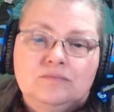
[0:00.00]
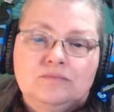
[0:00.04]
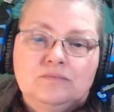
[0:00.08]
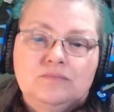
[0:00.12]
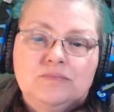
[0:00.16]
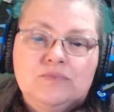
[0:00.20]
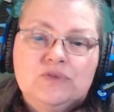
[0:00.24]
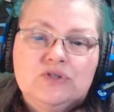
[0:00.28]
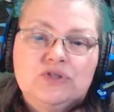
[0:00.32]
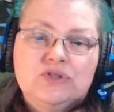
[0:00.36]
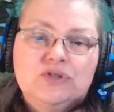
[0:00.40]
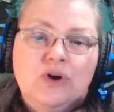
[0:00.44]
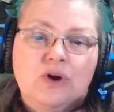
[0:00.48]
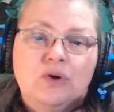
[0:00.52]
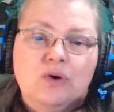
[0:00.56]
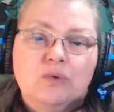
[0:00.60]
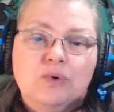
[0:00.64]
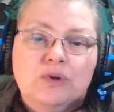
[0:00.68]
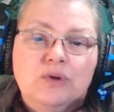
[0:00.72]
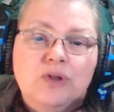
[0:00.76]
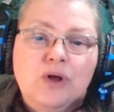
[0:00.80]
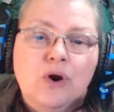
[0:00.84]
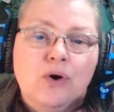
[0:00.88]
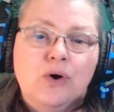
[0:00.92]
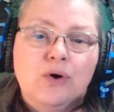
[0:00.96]
start
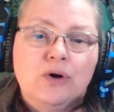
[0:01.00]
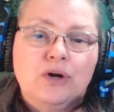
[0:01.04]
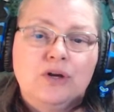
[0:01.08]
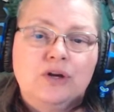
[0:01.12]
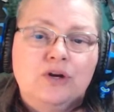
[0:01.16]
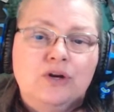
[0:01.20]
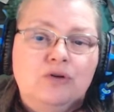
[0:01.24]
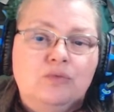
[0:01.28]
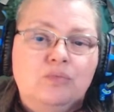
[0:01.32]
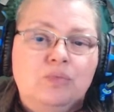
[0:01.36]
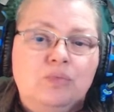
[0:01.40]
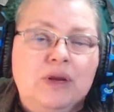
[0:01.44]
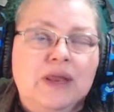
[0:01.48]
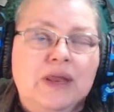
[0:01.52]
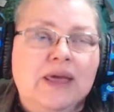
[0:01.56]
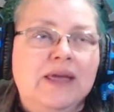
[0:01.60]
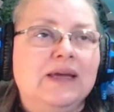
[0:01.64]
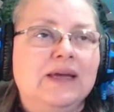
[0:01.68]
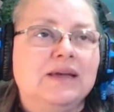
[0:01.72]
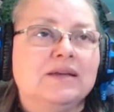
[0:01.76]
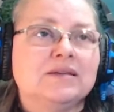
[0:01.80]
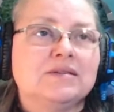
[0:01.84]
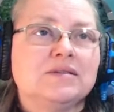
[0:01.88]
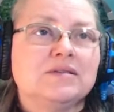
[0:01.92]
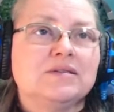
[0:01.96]
with hardier
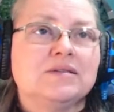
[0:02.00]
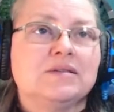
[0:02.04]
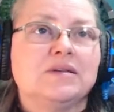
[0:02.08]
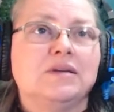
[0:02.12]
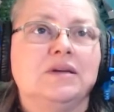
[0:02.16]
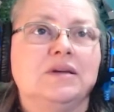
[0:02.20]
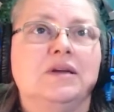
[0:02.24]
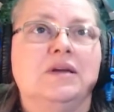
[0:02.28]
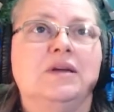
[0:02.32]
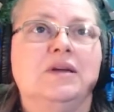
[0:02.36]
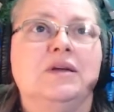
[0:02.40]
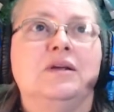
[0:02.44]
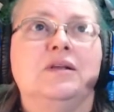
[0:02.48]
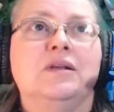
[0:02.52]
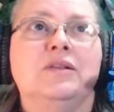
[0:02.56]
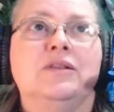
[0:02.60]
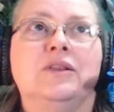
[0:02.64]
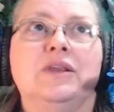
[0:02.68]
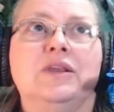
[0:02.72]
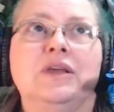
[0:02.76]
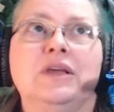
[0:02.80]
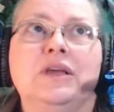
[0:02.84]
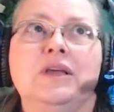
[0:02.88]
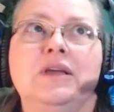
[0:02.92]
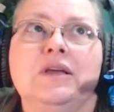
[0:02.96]
plants.
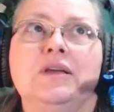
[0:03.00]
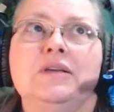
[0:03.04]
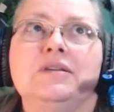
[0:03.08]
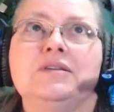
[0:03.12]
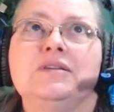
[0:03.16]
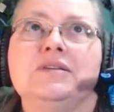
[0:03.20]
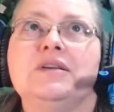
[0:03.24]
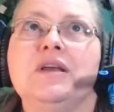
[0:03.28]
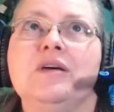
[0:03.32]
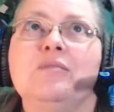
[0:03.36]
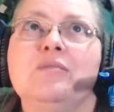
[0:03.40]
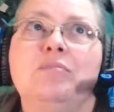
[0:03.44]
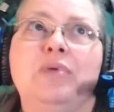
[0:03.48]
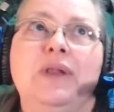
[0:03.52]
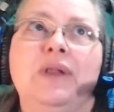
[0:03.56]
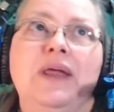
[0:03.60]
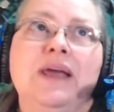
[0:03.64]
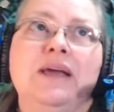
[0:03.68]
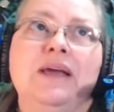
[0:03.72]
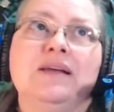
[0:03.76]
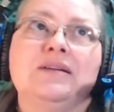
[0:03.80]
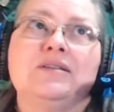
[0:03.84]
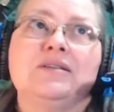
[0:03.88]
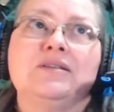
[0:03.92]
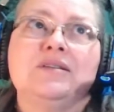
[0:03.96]
The stem
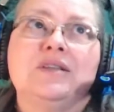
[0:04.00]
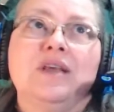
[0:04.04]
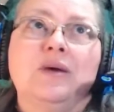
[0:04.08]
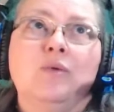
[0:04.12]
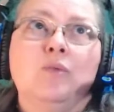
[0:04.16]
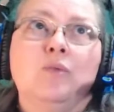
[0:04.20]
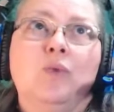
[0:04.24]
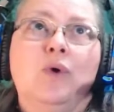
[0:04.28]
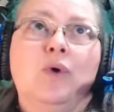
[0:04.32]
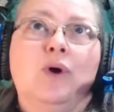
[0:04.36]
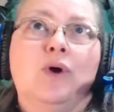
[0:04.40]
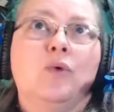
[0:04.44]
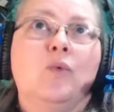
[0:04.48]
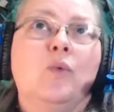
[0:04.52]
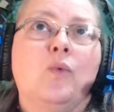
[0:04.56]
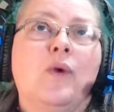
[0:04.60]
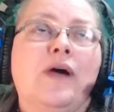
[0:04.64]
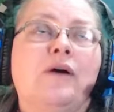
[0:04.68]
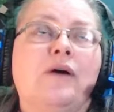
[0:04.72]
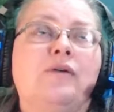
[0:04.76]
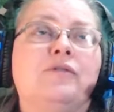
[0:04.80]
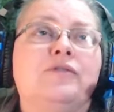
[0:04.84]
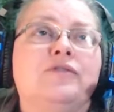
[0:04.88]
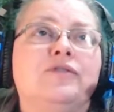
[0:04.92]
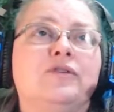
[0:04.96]
plants that work
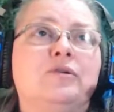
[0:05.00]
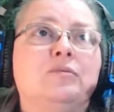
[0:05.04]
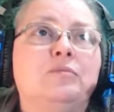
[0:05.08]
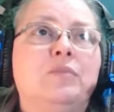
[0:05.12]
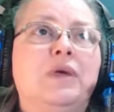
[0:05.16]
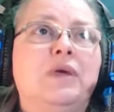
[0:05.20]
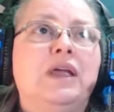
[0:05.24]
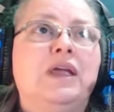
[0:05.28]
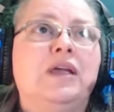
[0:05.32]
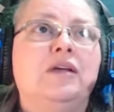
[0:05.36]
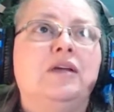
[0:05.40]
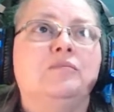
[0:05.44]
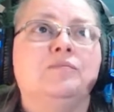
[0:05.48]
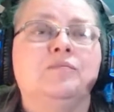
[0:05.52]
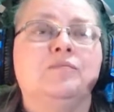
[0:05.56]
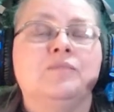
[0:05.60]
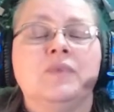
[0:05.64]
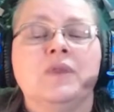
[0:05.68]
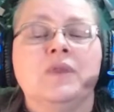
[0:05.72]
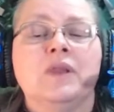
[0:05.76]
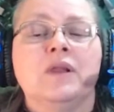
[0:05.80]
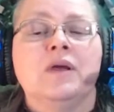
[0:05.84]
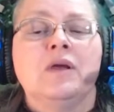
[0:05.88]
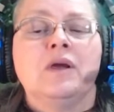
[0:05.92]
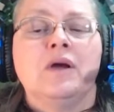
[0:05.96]
well for me
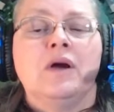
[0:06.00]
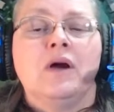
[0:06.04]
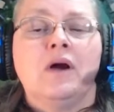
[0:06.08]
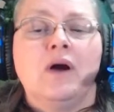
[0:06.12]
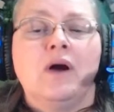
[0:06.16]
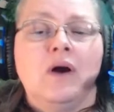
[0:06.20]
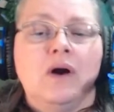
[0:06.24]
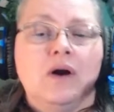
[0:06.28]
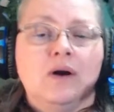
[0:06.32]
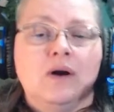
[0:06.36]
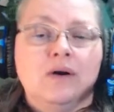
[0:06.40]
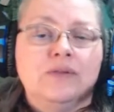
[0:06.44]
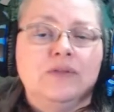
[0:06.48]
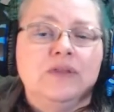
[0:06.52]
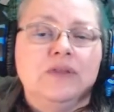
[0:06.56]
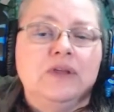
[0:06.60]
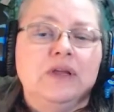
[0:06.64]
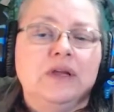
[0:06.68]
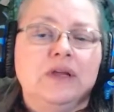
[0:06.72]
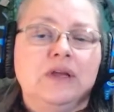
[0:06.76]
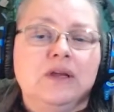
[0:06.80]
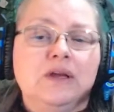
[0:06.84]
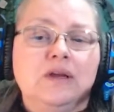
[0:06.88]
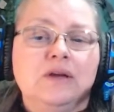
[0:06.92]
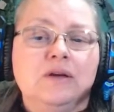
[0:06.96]
are
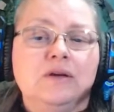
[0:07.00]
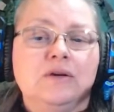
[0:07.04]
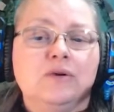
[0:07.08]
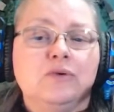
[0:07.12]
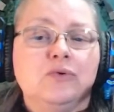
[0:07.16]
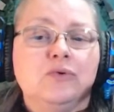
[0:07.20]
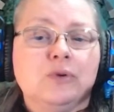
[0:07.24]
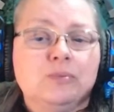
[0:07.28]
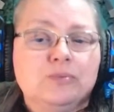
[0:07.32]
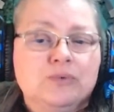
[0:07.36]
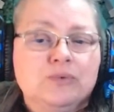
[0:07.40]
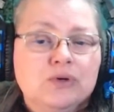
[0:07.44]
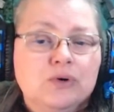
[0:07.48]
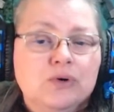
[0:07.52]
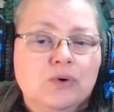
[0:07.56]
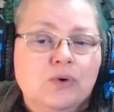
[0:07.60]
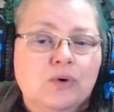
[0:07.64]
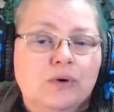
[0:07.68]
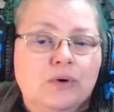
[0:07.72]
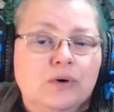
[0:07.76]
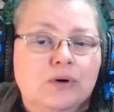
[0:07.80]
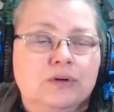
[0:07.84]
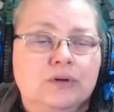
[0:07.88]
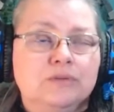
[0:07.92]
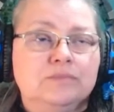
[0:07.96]
the
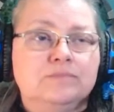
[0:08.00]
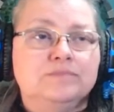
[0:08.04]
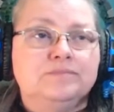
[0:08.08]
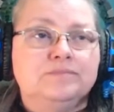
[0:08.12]
cryptocorn